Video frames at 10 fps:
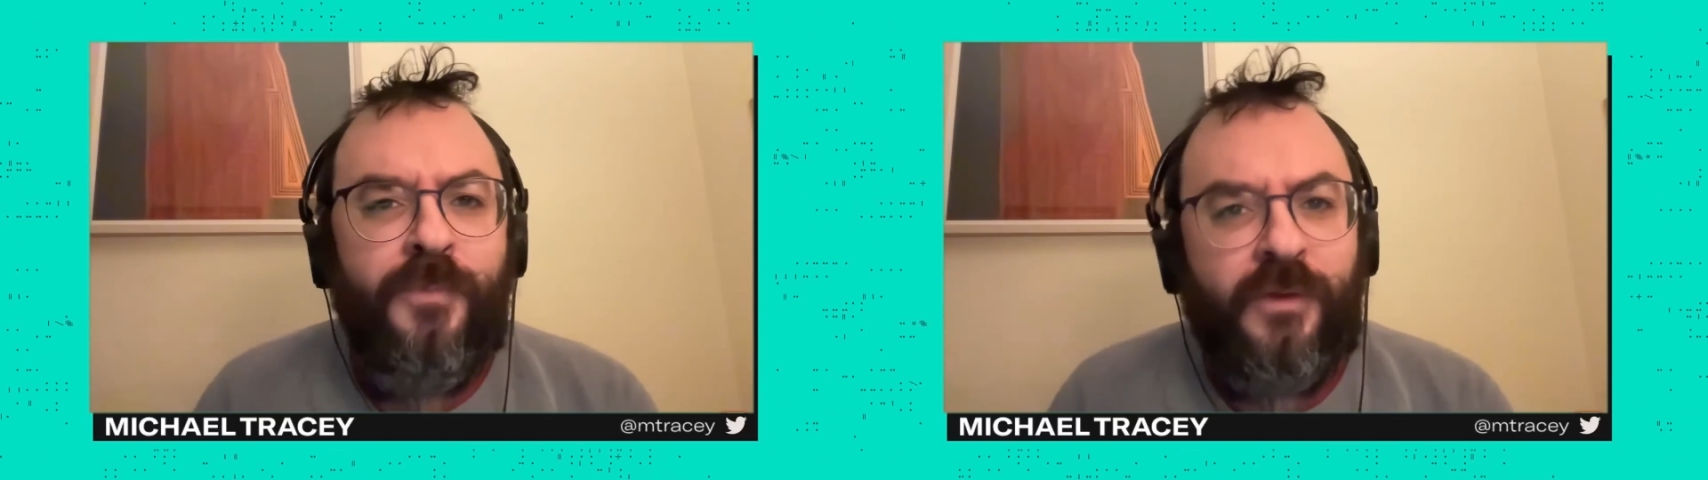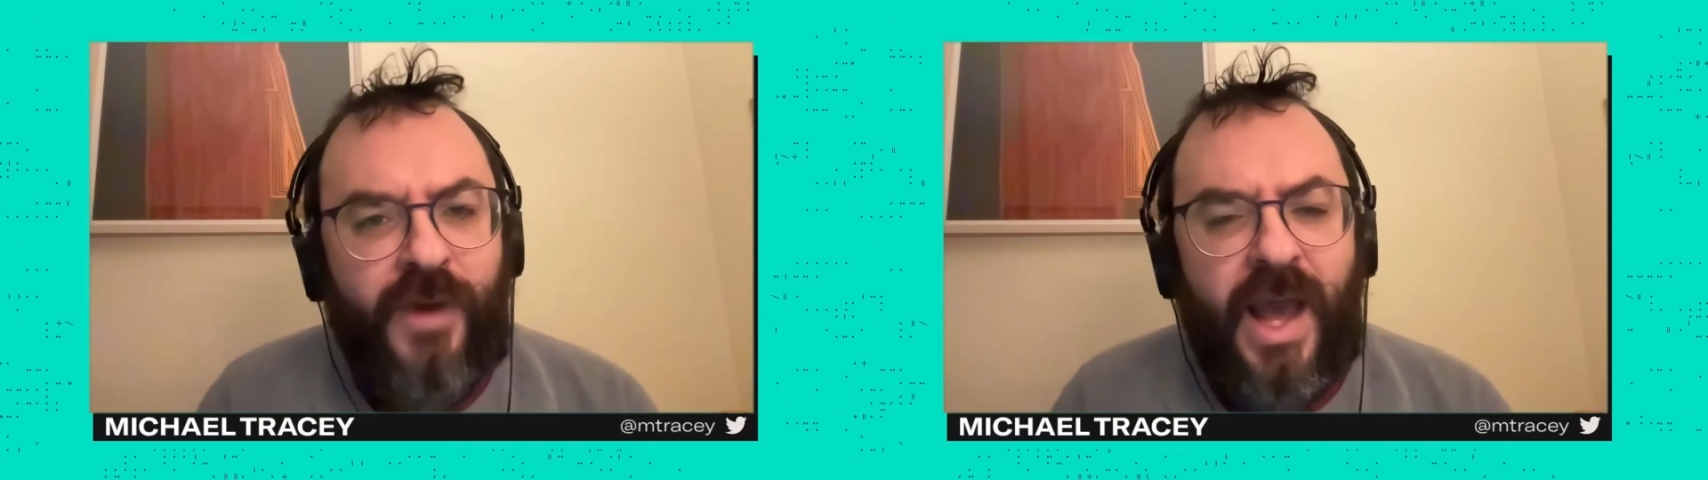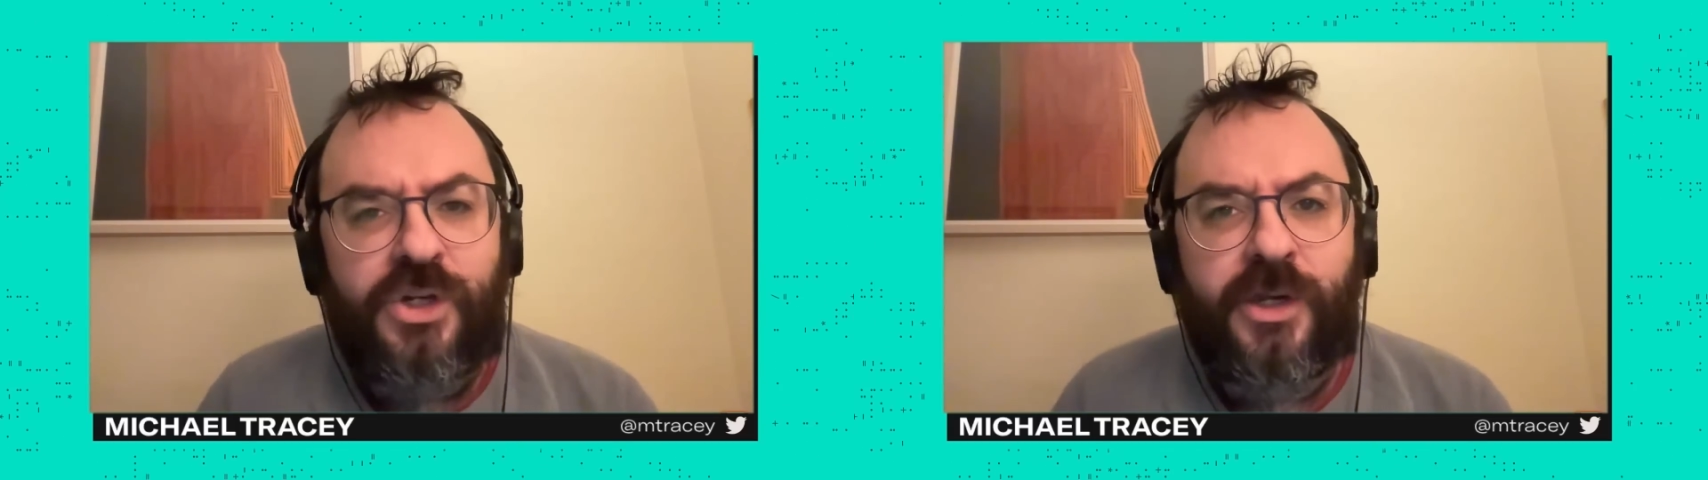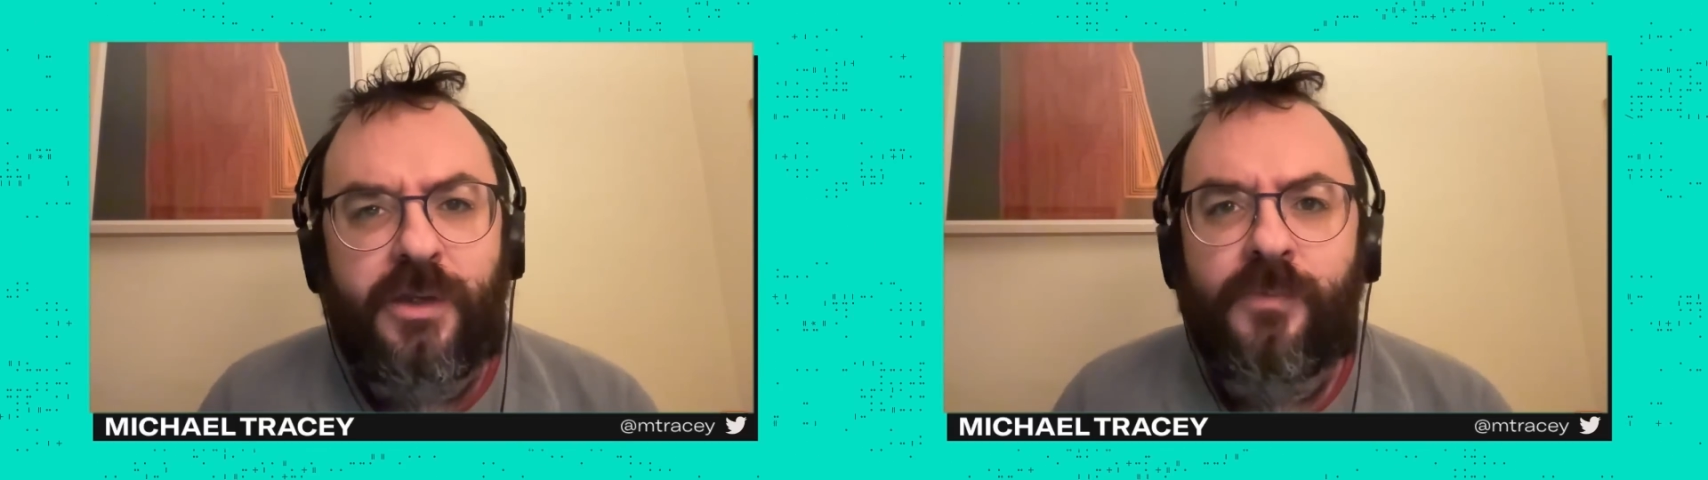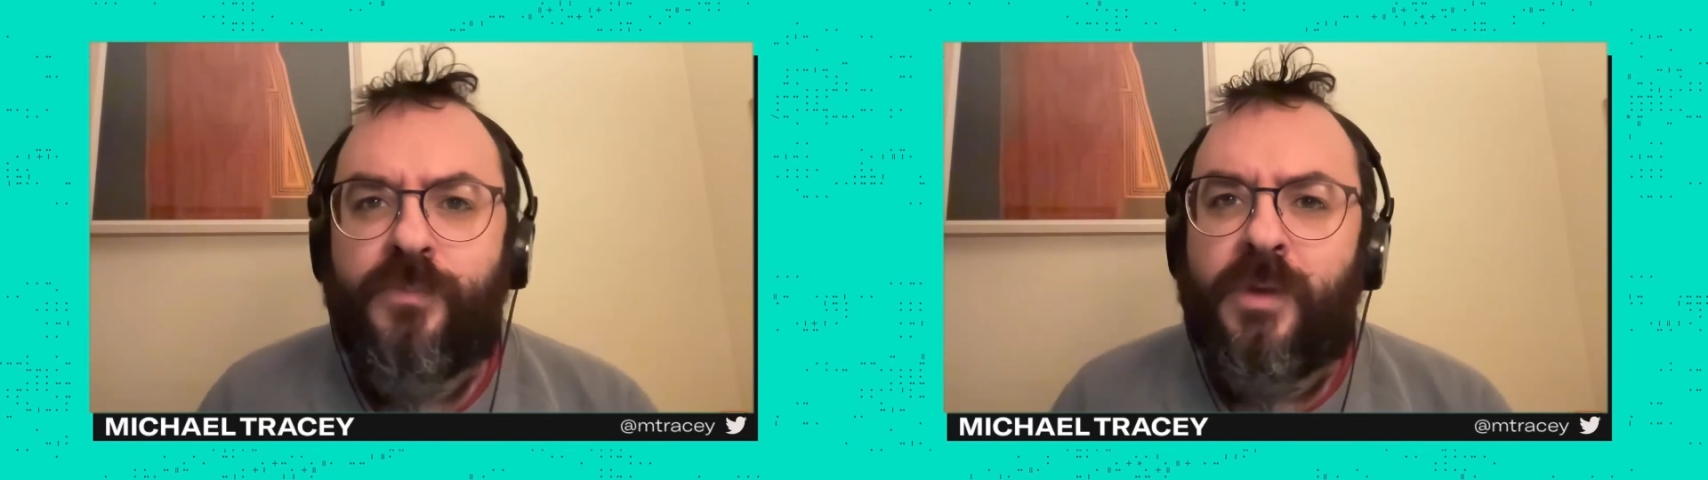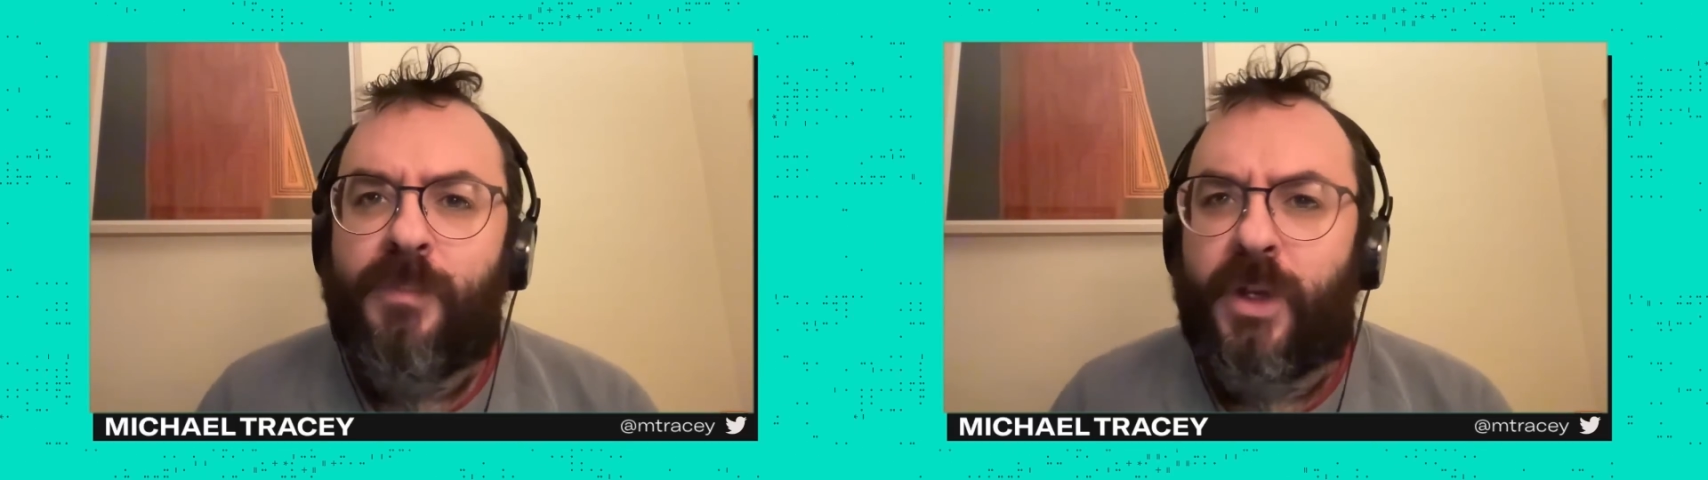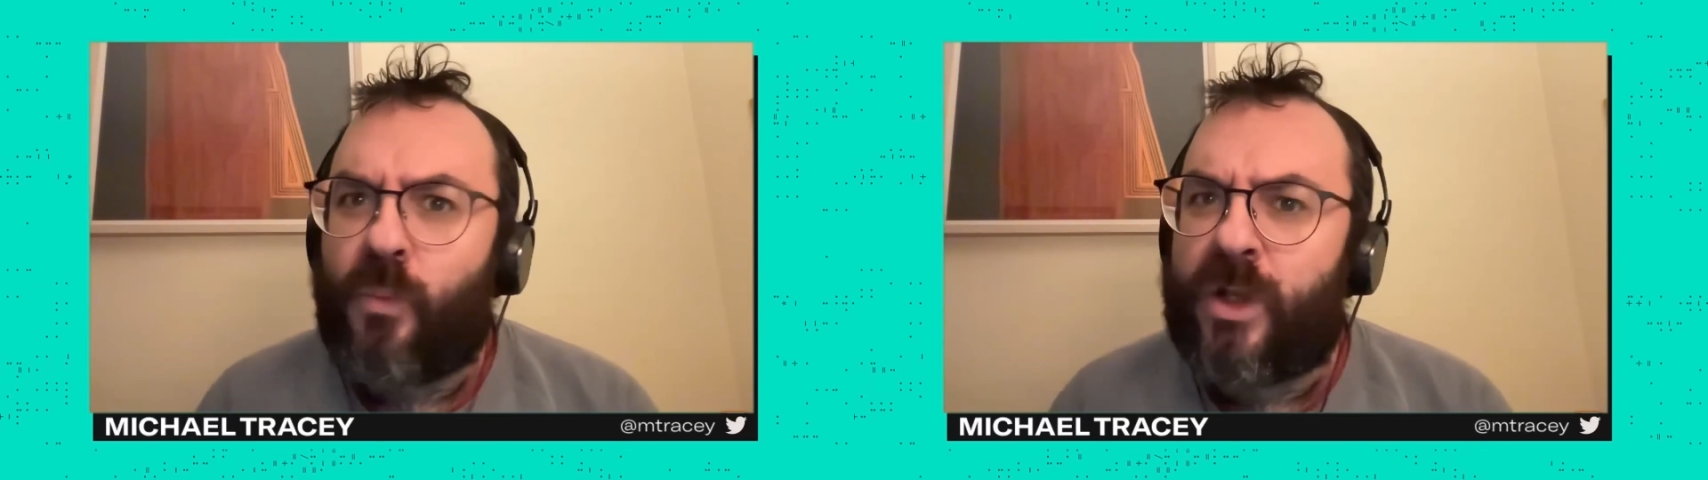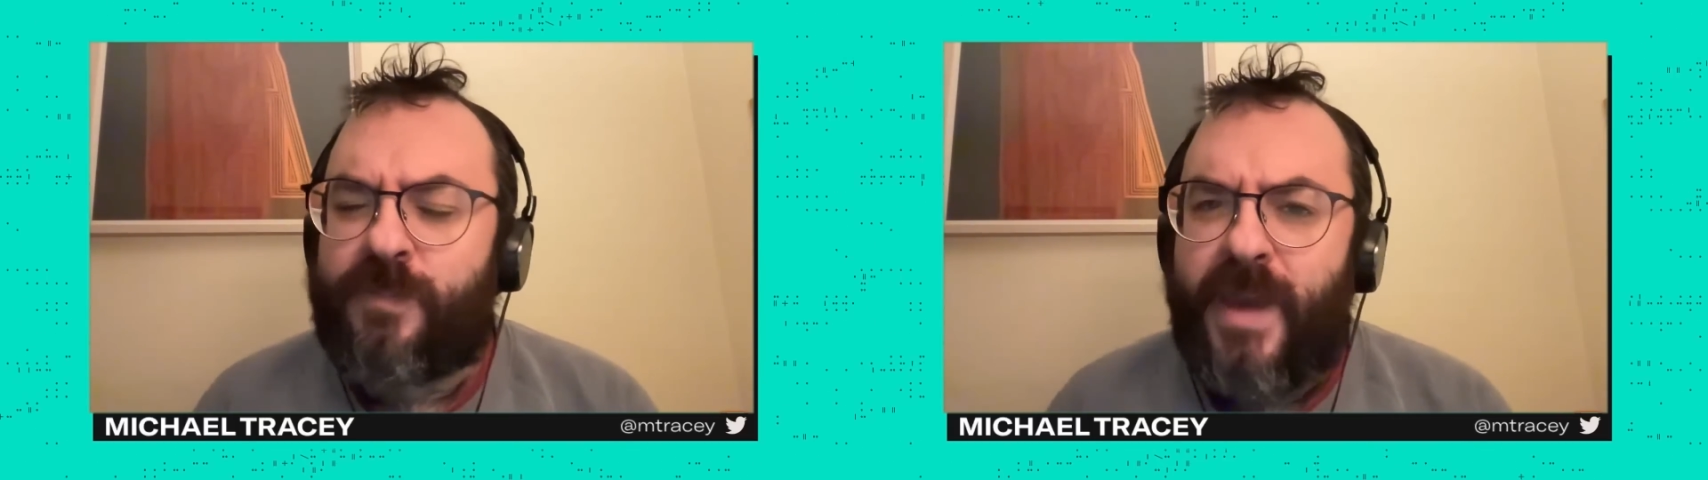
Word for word: fashion. But what